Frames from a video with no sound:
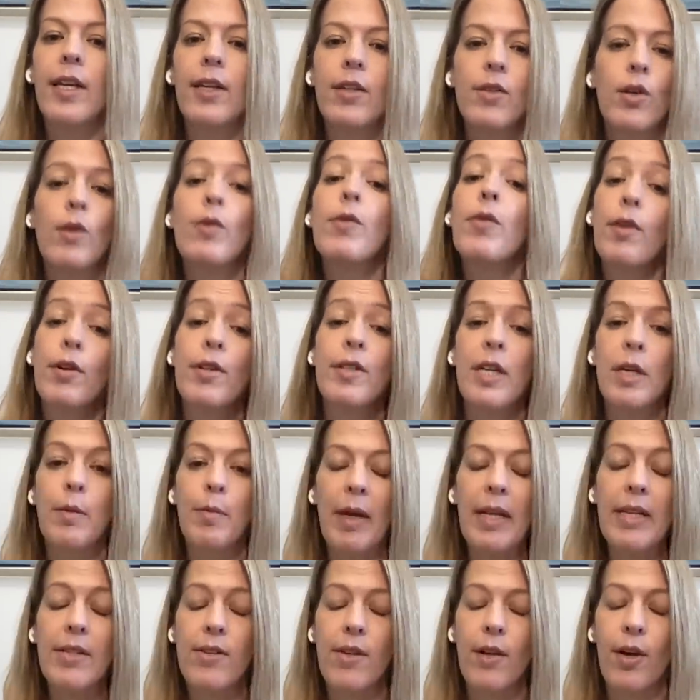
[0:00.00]
so 13
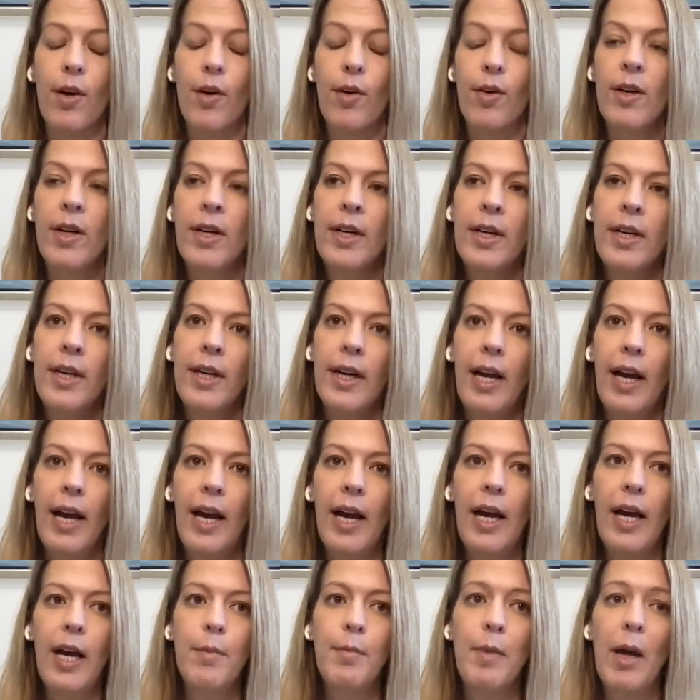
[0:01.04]
months ago.
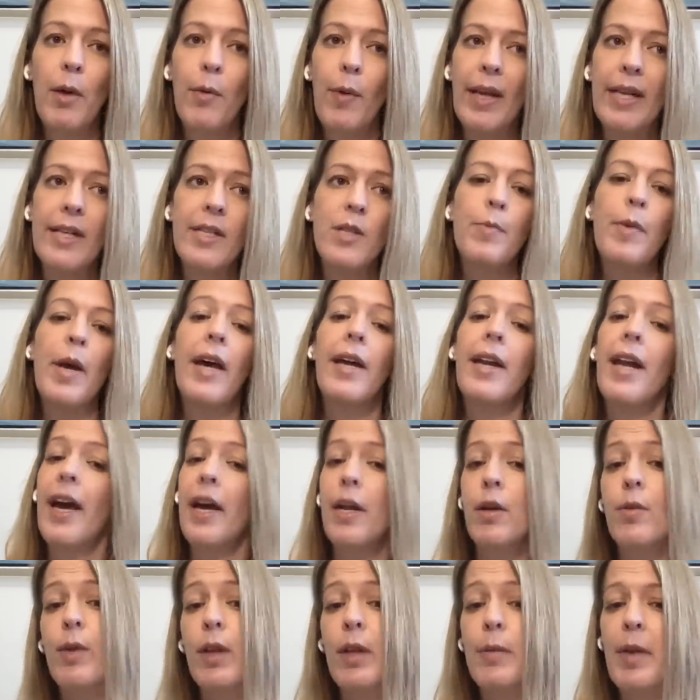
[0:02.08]
I went to bed. I
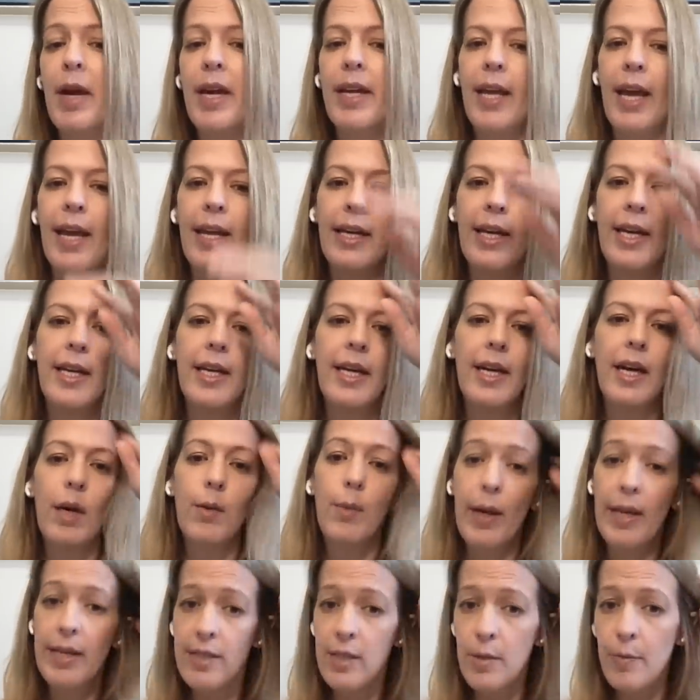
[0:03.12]
had a really bad headache. I
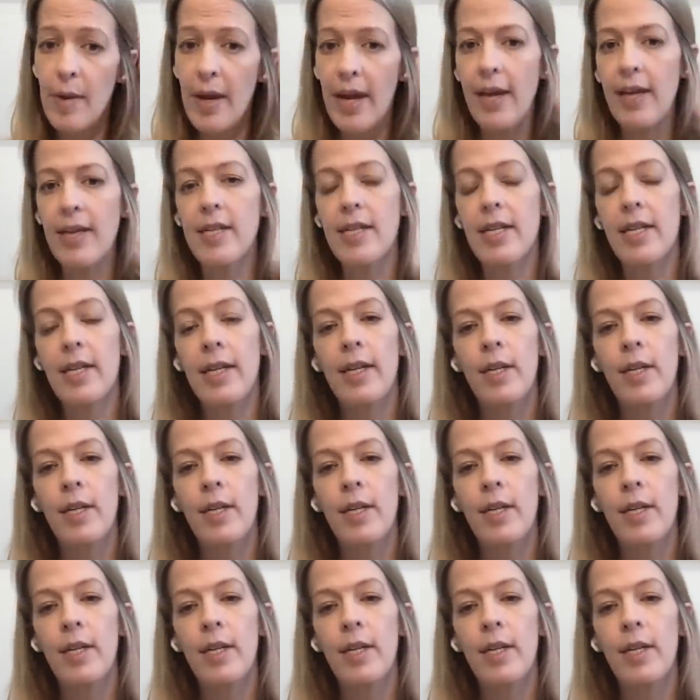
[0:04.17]
went to bed.